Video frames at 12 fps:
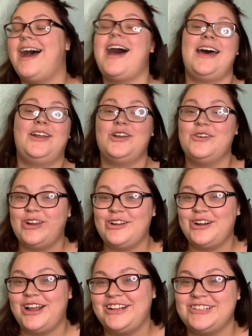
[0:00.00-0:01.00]
I don't know what I
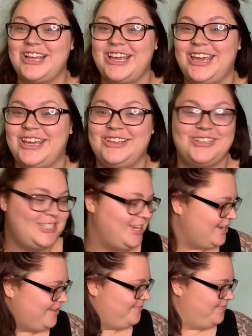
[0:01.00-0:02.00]
rate because I can't use it
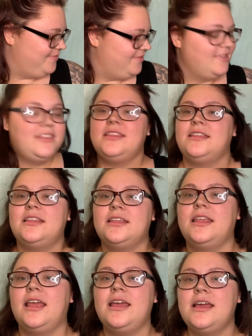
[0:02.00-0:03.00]
yet.
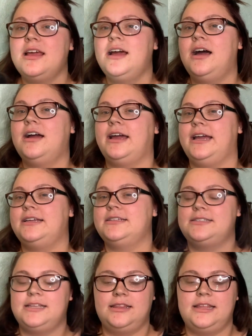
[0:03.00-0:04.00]
Okay,
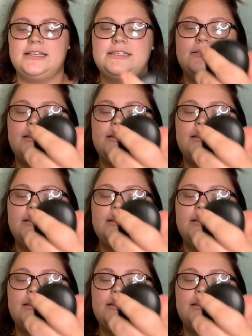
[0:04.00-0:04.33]
so this